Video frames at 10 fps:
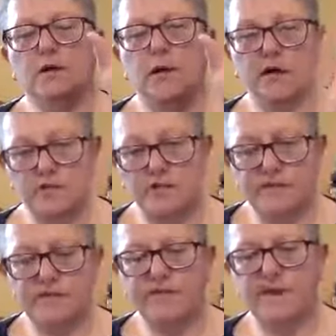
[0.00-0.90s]

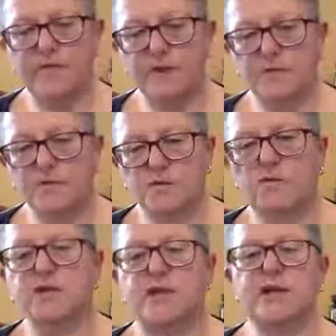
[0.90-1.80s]
175 grams of
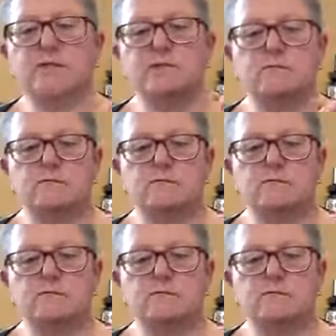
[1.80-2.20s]
water, and